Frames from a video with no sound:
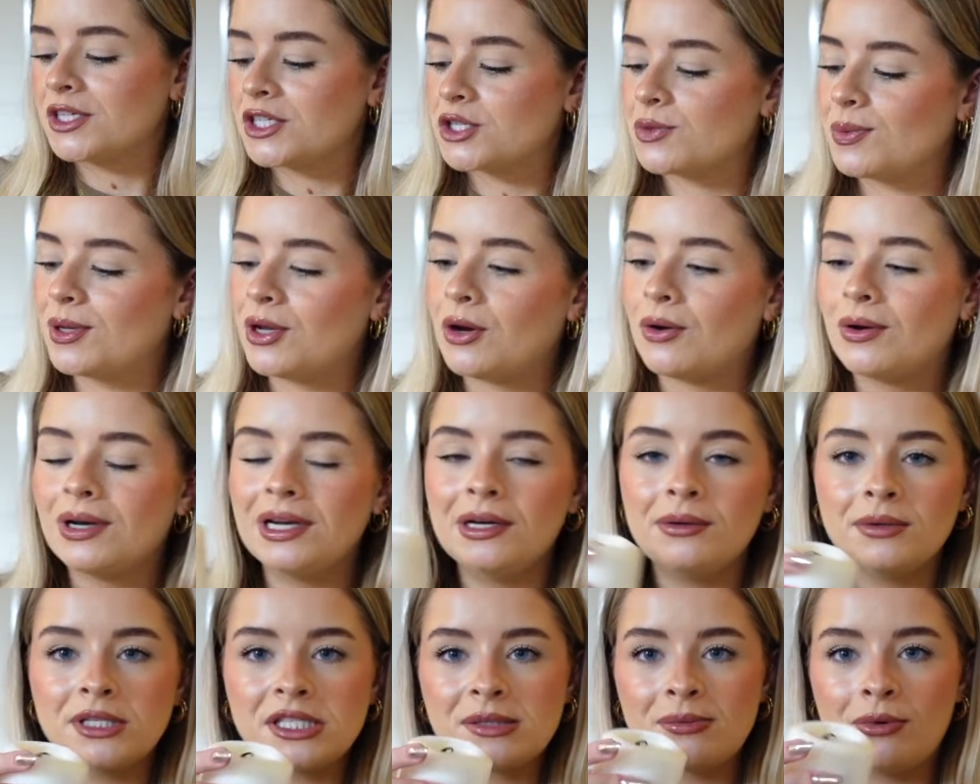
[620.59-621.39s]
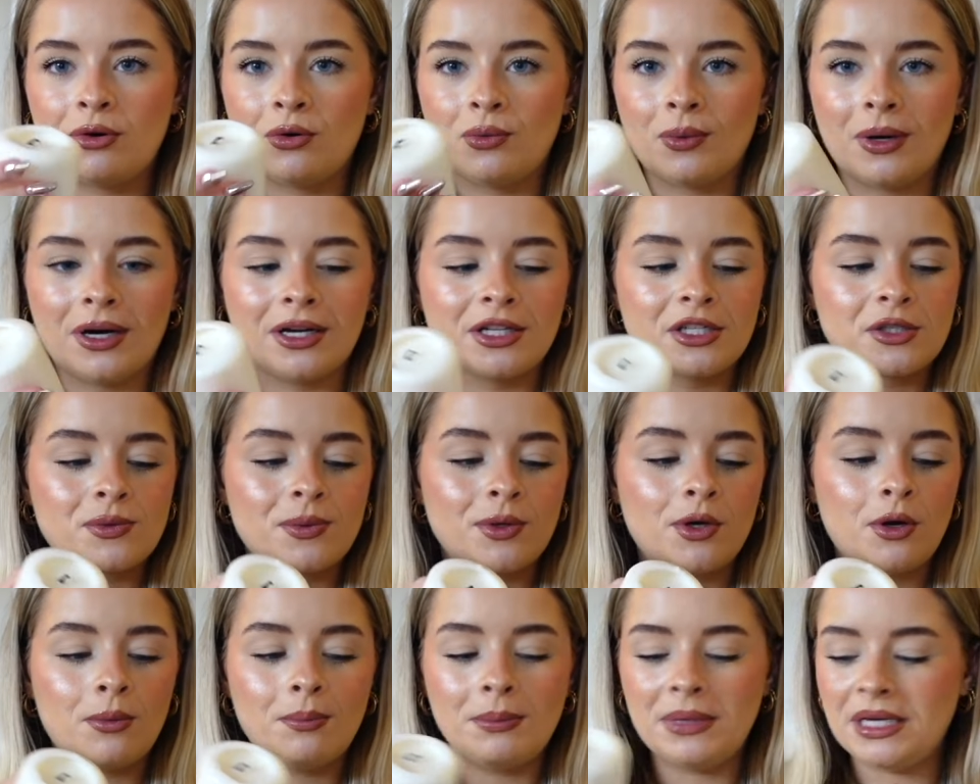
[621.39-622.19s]
So we got little small ones, we
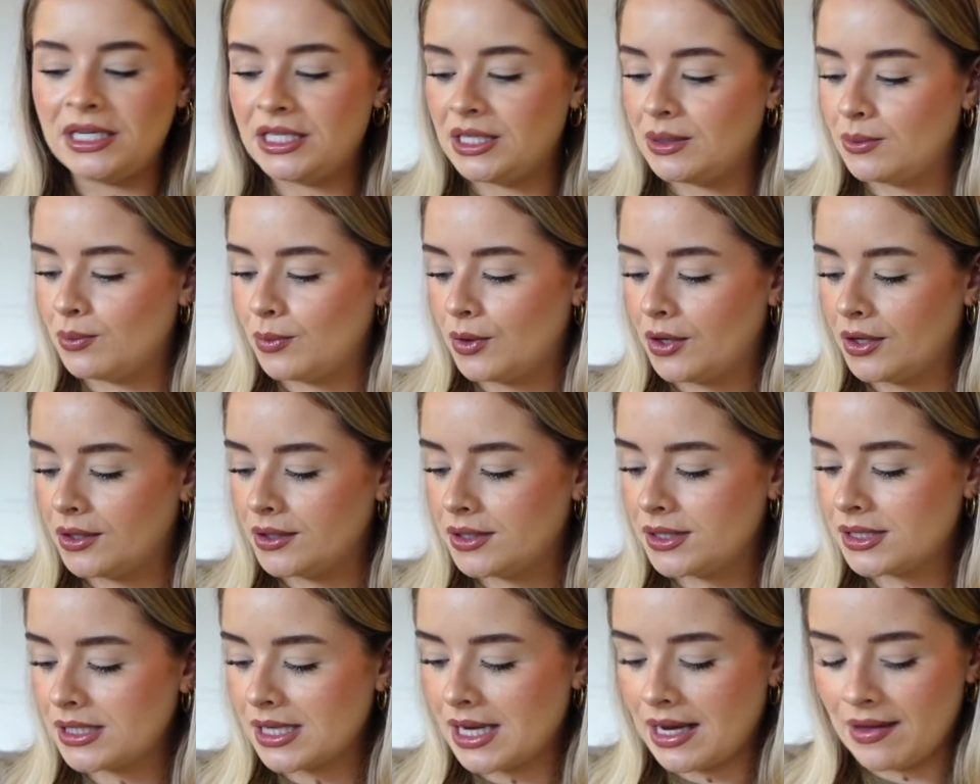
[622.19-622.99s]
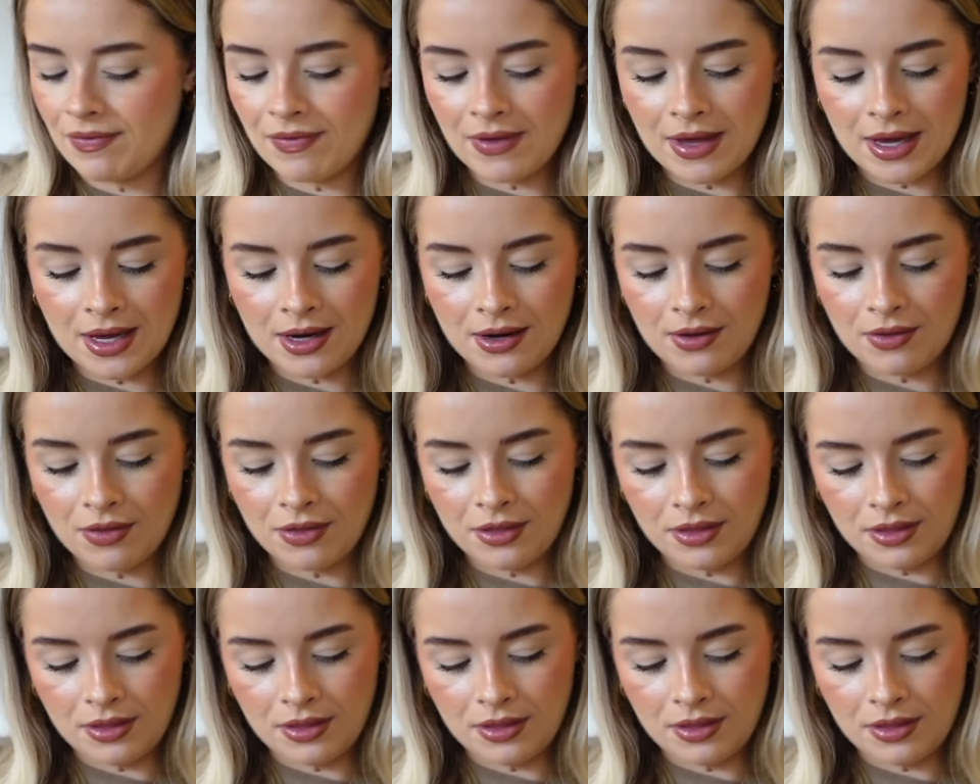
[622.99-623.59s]
got medium ones, and then